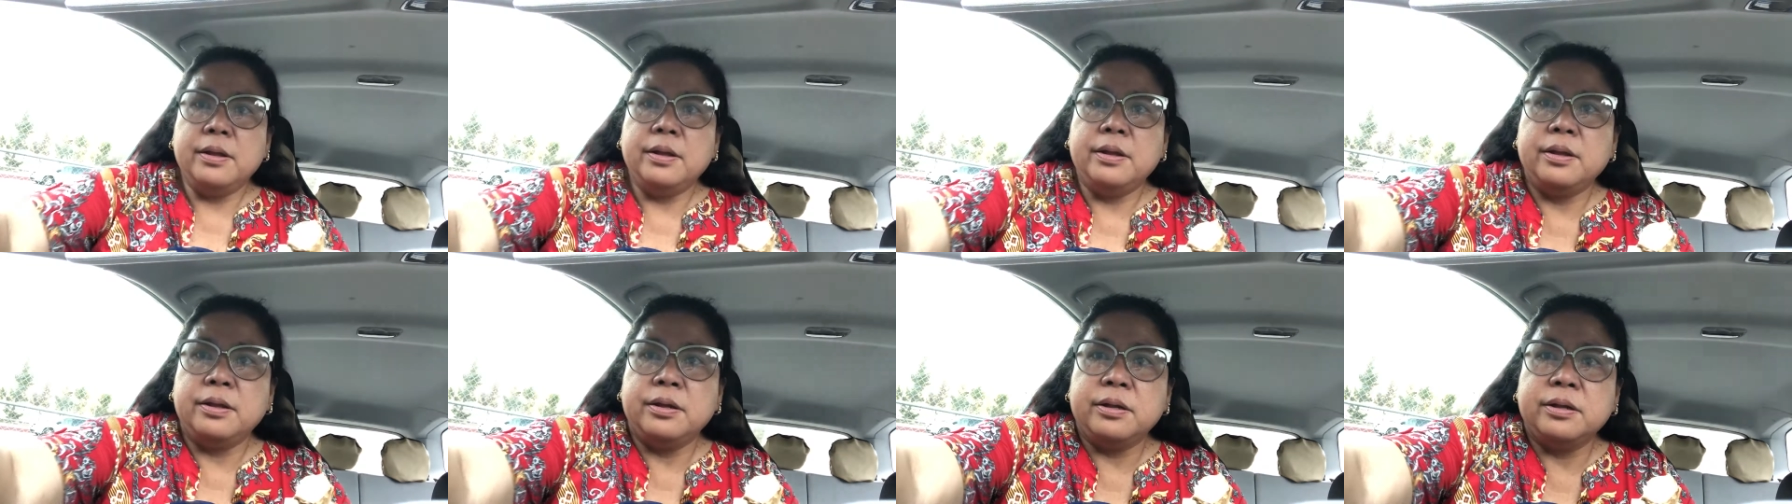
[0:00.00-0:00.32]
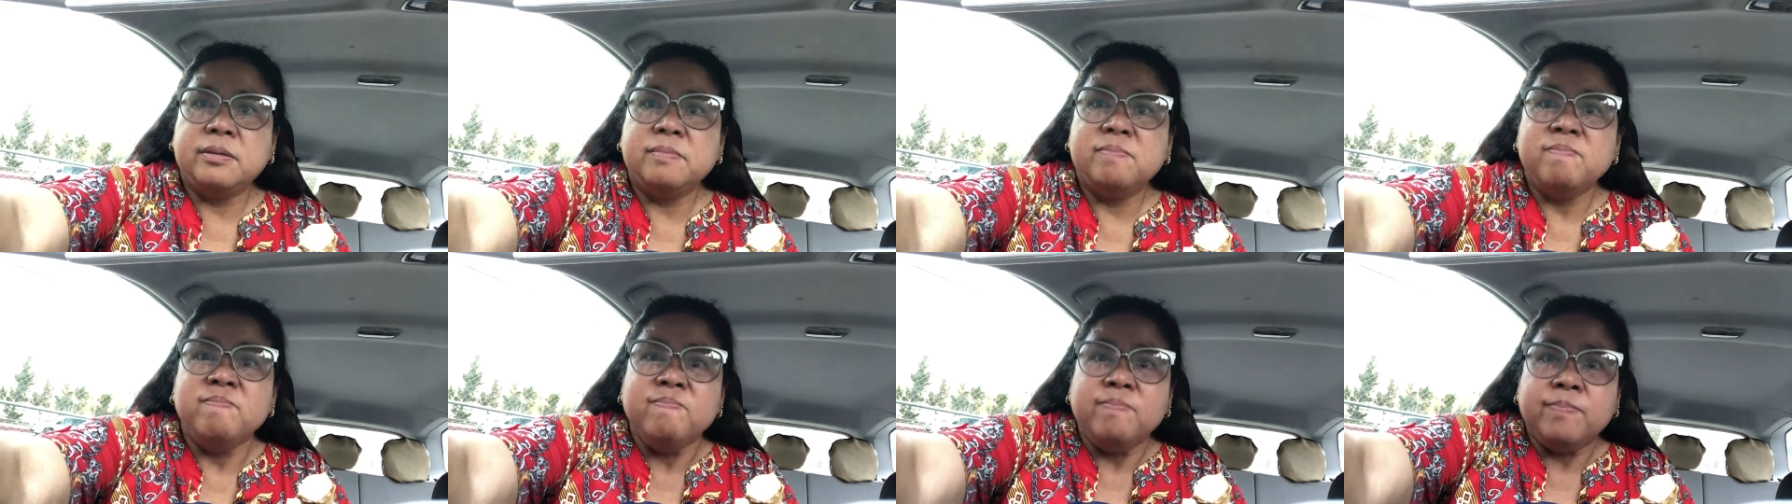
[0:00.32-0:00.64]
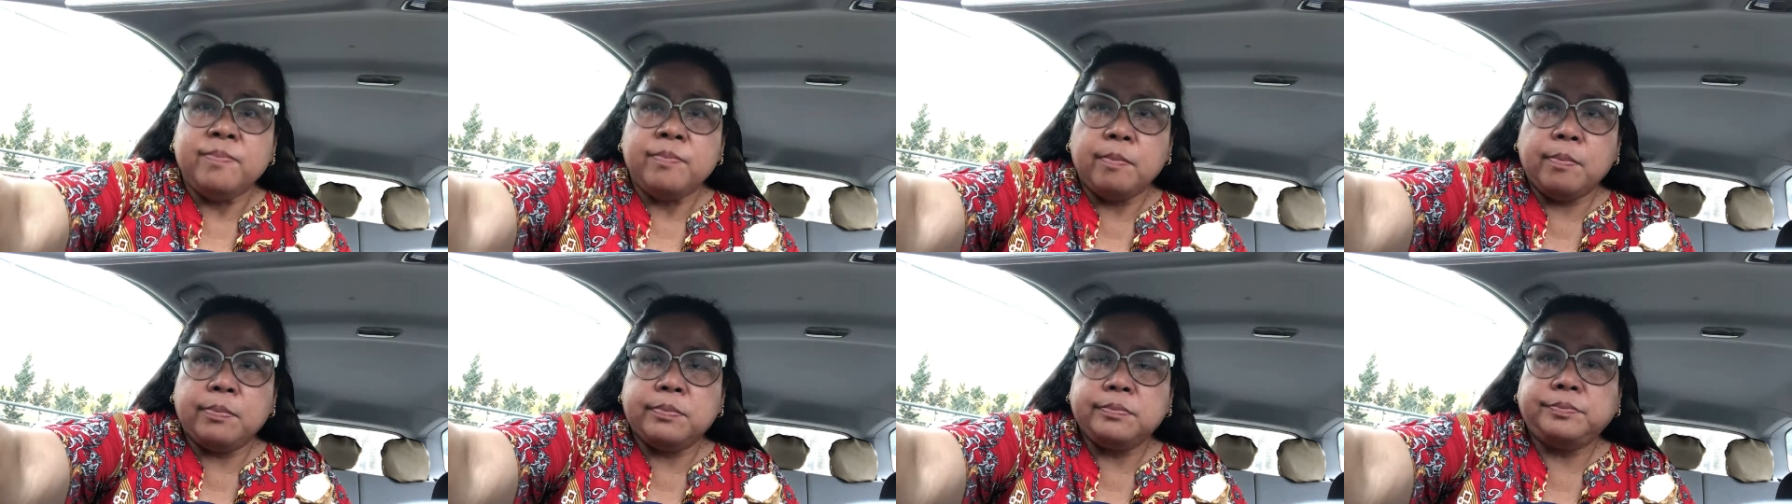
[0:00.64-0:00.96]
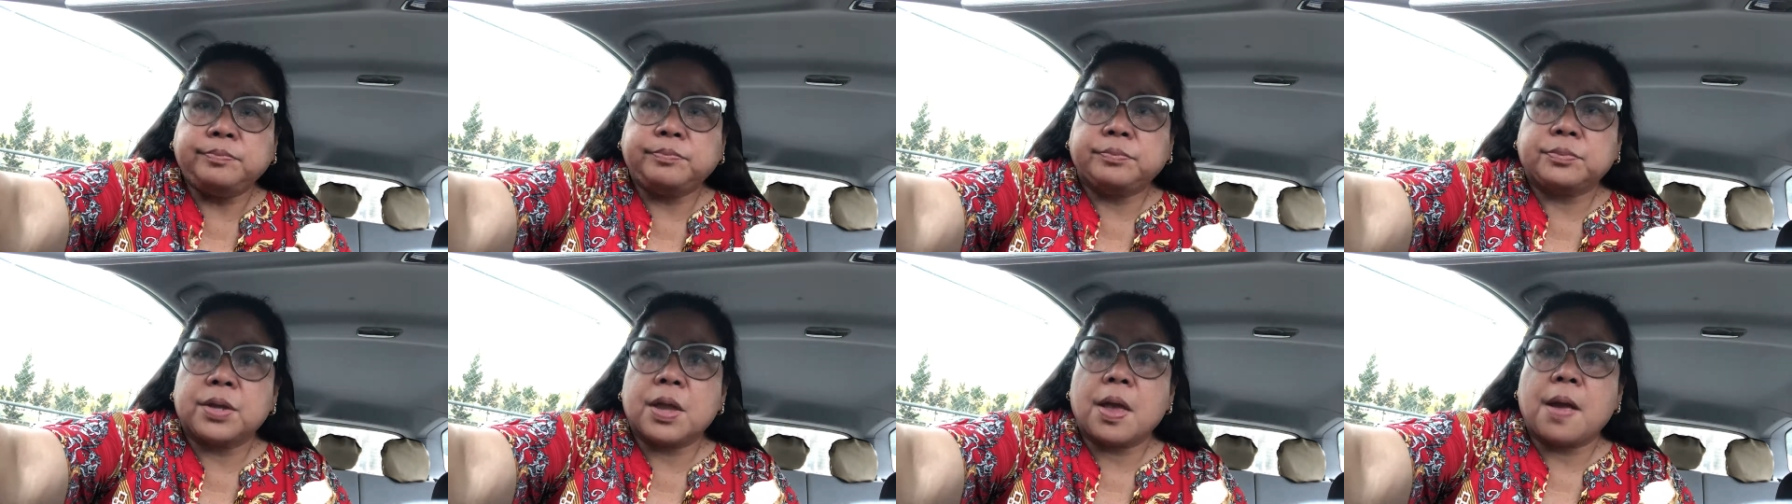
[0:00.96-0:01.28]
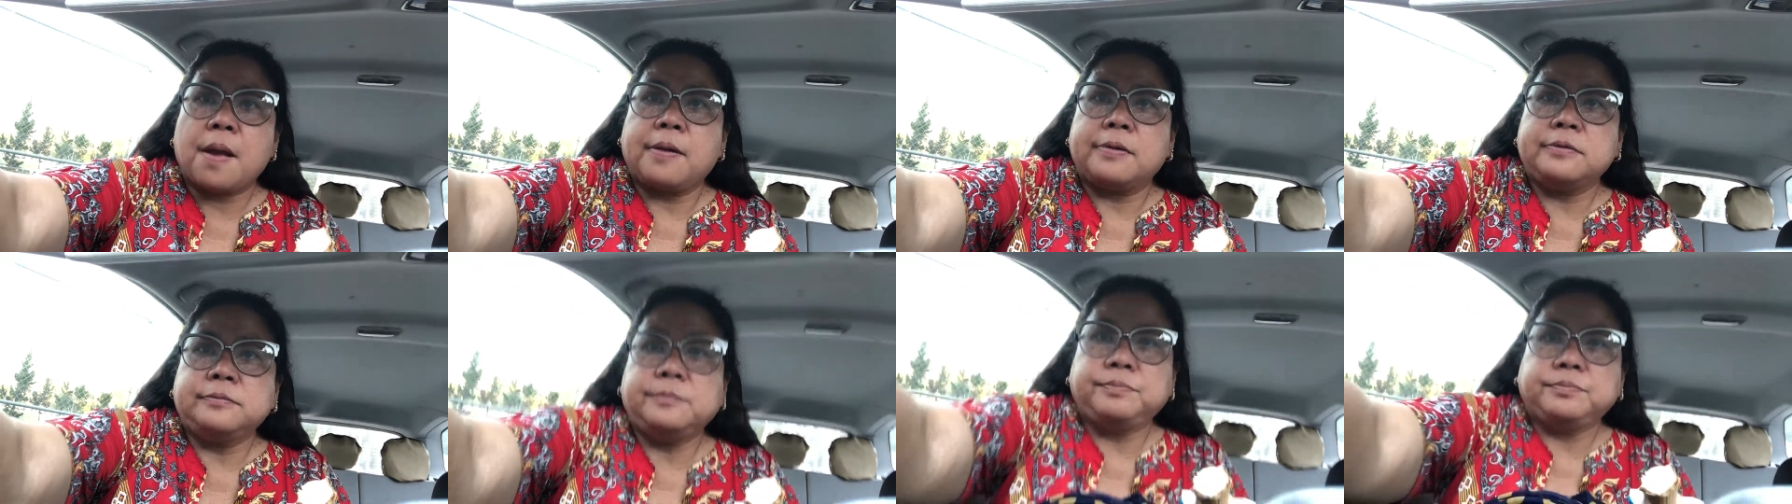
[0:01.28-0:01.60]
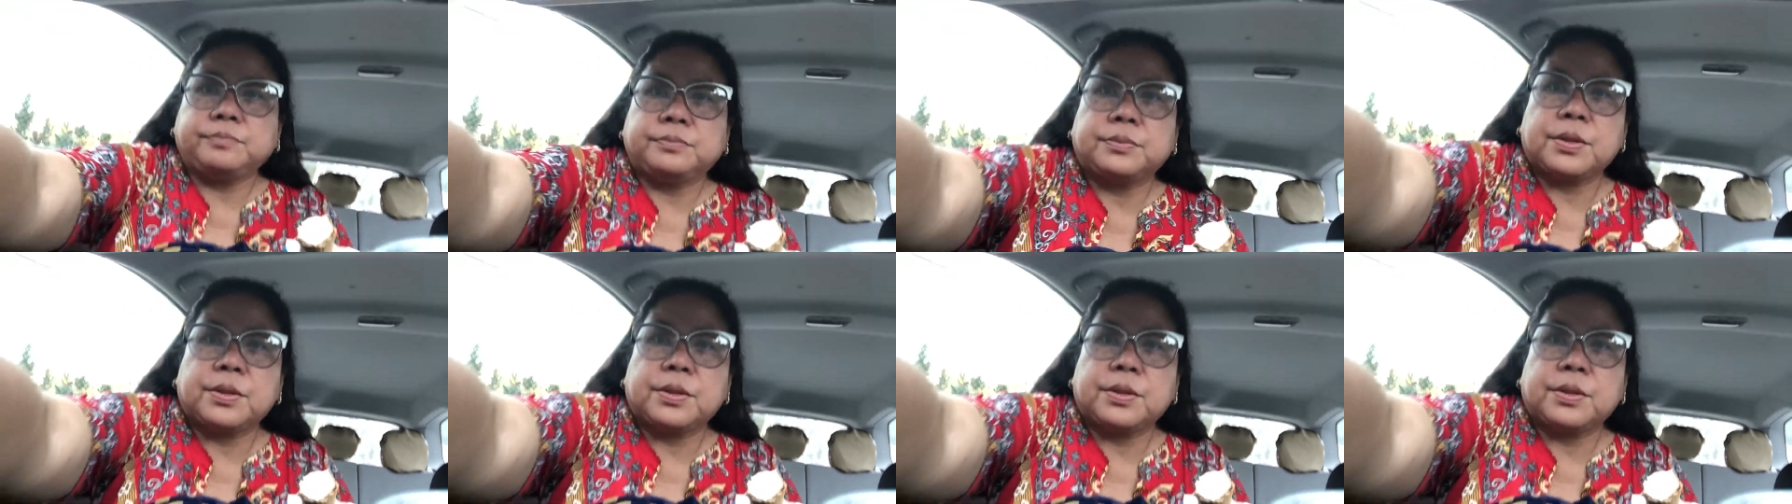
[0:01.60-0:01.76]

the countries, include the